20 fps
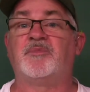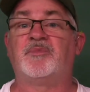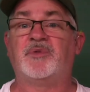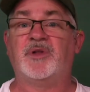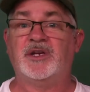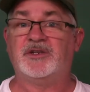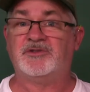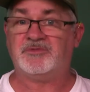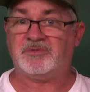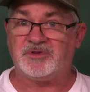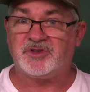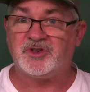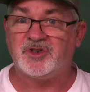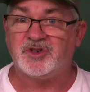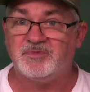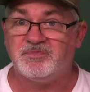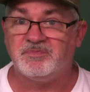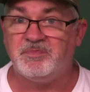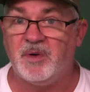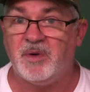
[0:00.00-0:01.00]
Place was
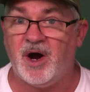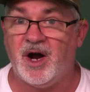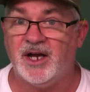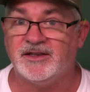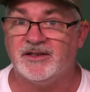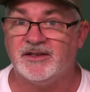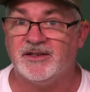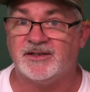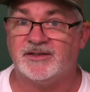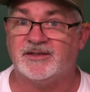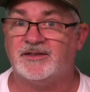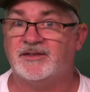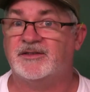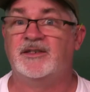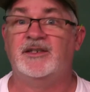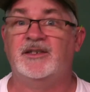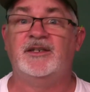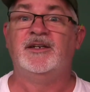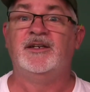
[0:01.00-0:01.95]
spotless.